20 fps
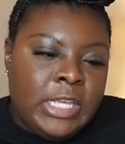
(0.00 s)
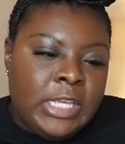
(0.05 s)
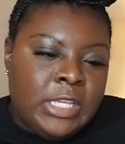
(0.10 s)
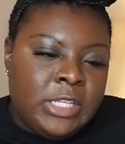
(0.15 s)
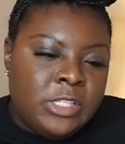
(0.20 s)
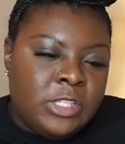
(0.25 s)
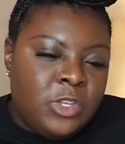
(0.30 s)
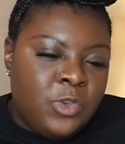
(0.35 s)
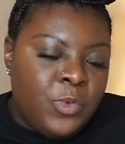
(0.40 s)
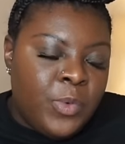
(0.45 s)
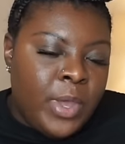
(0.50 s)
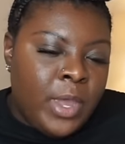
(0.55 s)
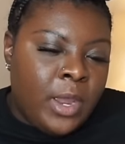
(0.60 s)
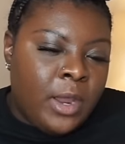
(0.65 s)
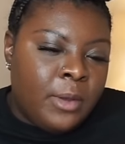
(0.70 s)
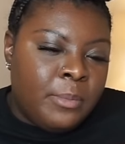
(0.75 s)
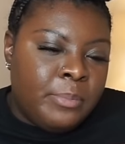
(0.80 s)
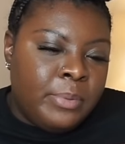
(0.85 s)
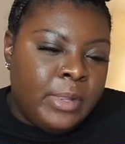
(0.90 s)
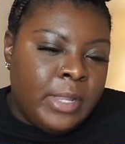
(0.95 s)
Easy
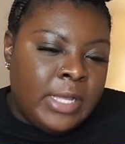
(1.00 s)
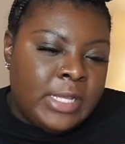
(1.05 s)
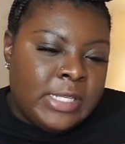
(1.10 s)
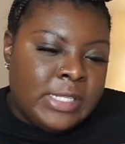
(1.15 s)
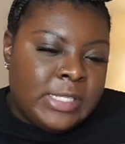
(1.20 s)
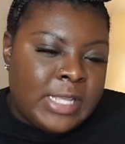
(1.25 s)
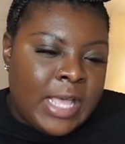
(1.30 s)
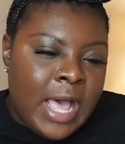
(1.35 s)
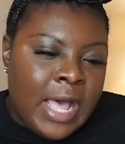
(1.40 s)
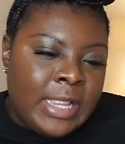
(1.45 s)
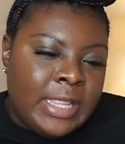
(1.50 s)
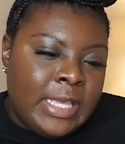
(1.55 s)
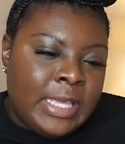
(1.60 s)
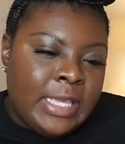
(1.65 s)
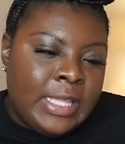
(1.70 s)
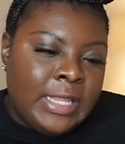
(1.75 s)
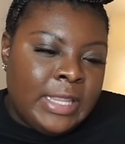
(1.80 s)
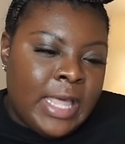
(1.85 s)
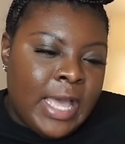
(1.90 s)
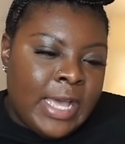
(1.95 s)
Wear Plus
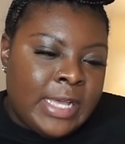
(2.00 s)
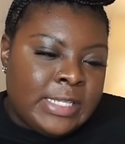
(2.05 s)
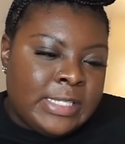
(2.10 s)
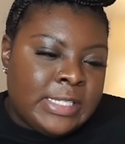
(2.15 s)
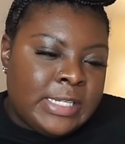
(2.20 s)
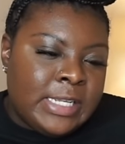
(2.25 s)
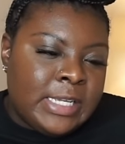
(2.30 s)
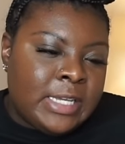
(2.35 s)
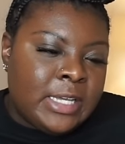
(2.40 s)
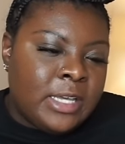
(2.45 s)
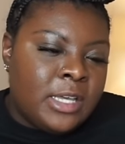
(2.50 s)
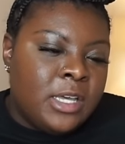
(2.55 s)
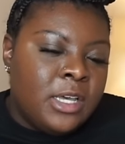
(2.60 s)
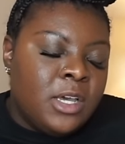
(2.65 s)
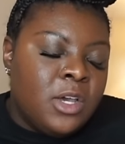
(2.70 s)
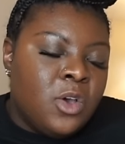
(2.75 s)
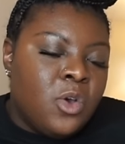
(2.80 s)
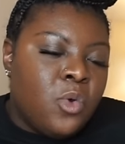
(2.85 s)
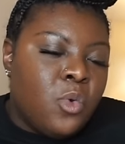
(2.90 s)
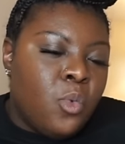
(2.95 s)
Solid Elastic
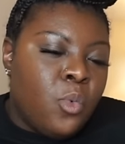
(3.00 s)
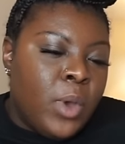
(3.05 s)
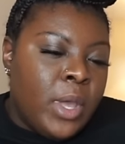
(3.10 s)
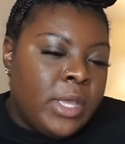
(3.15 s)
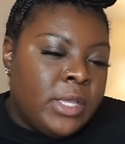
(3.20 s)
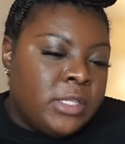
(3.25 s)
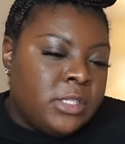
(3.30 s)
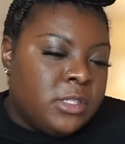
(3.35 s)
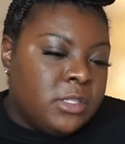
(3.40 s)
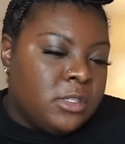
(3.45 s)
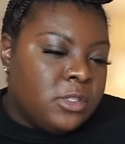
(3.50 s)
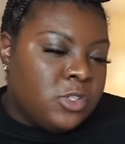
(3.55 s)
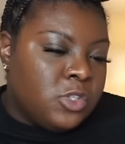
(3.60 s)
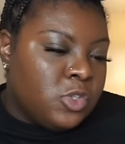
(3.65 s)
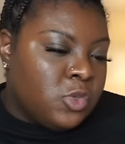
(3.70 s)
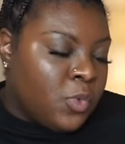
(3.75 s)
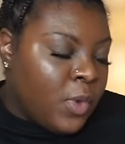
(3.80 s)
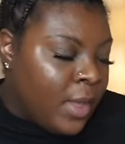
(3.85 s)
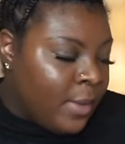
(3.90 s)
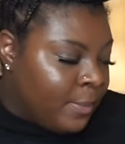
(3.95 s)
Waist
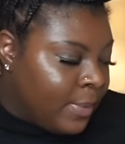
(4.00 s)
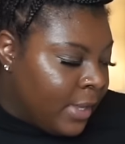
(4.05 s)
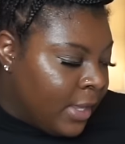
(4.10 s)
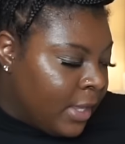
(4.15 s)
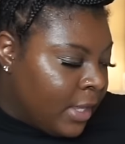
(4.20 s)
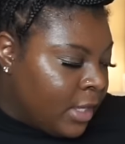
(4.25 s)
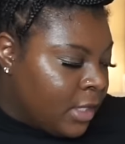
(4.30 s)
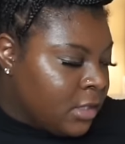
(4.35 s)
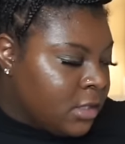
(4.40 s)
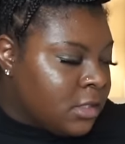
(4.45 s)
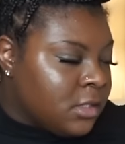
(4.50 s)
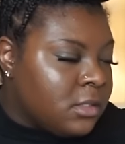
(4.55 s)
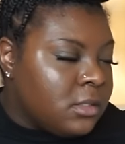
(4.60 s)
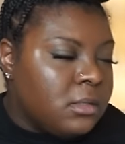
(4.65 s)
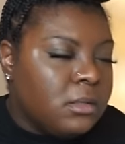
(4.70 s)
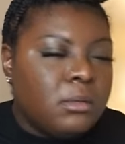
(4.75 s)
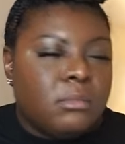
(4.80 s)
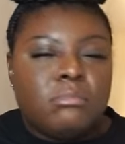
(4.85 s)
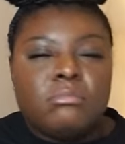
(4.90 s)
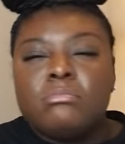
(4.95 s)

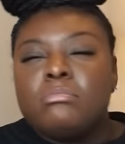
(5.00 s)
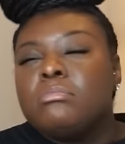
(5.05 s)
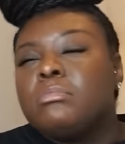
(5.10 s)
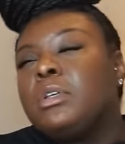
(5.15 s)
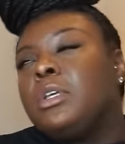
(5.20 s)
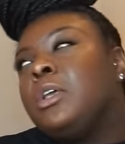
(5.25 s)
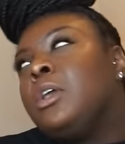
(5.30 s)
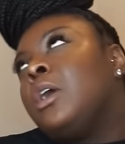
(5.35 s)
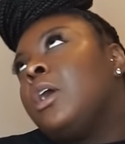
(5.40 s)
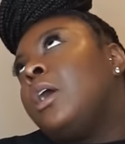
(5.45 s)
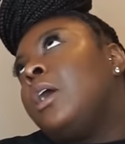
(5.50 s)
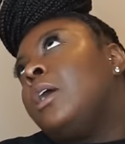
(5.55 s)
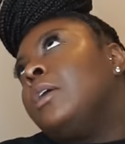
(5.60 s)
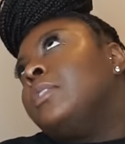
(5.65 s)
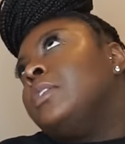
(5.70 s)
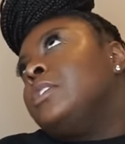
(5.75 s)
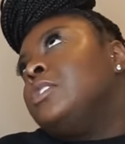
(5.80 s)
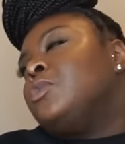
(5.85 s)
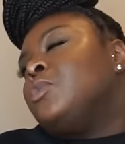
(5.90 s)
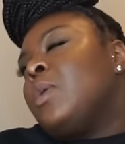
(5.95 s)
Sweatpants. Y'all,
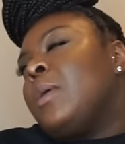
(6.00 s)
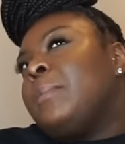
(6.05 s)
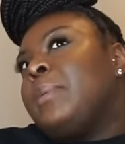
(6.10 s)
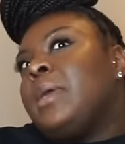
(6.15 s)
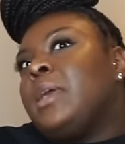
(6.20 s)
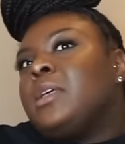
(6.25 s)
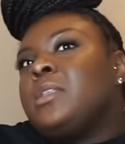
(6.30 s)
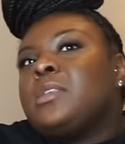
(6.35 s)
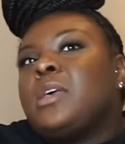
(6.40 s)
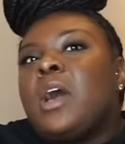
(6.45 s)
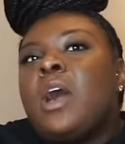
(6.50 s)
these sweatpants